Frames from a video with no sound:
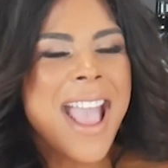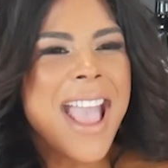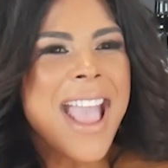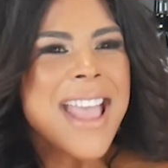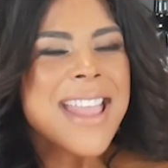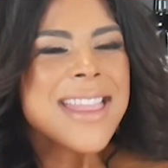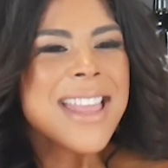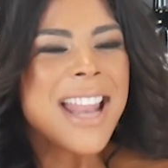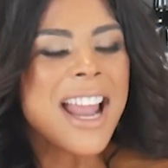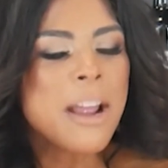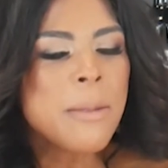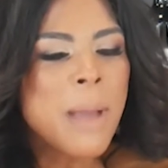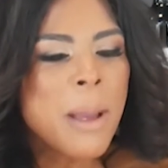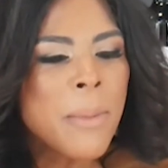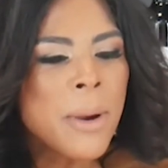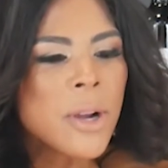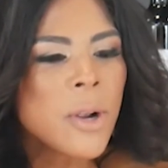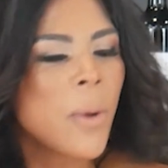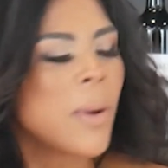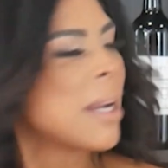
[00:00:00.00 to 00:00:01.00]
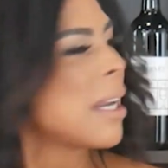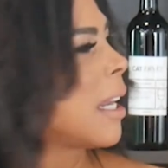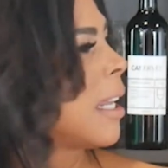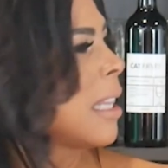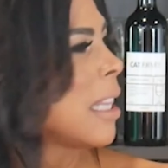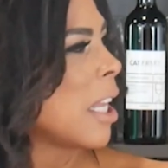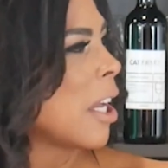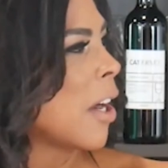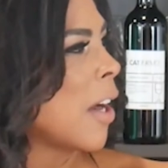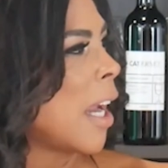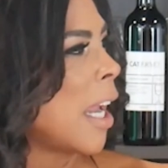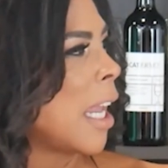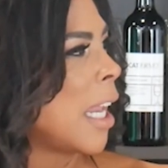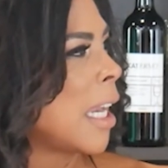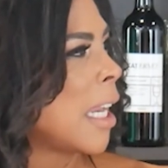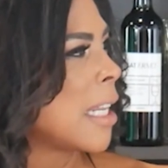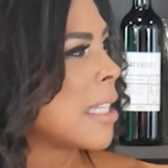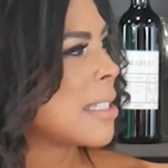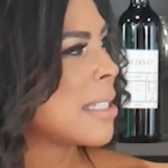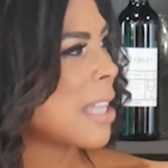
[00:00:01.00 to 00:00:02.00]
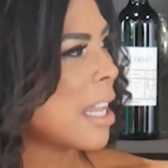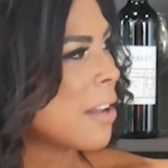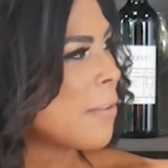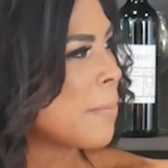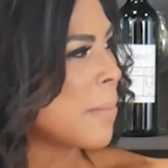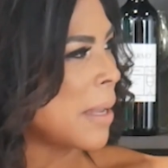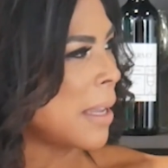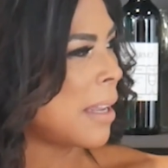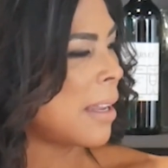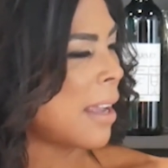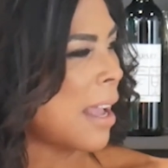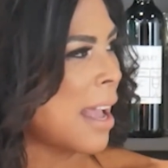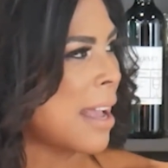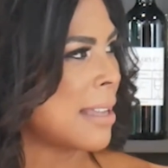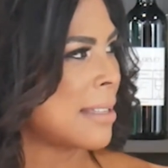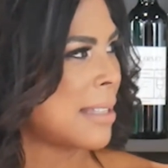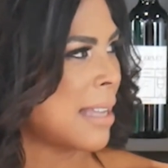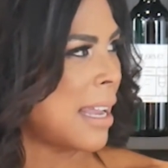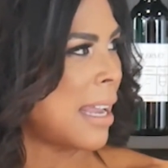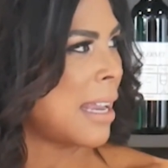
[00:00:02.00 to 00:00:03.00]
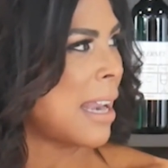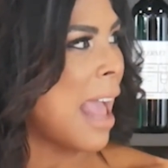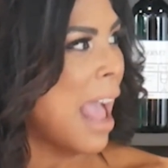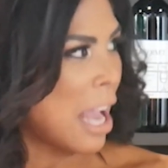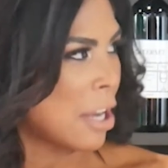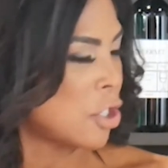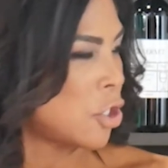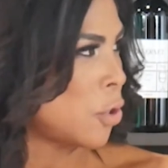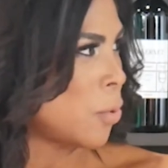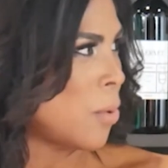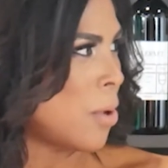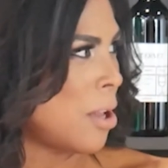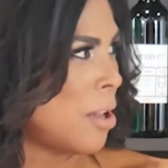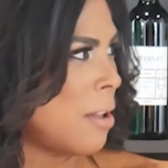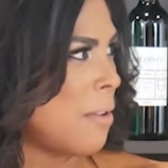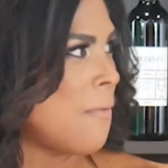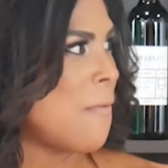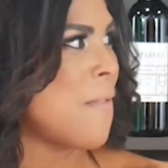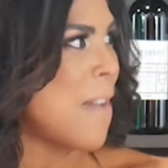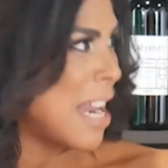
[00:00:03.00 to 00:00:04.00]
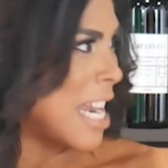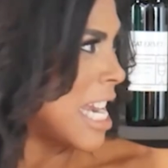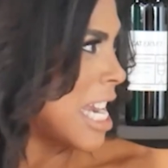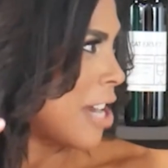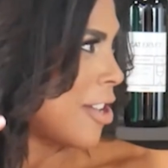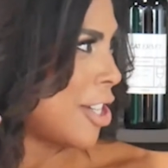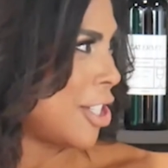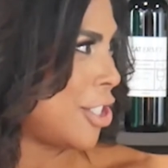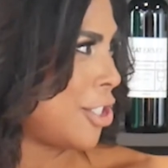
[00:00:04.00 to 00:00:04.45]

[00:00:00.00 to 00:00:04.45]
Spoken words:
And then I remember going in there, and instead of being as an actual veterinary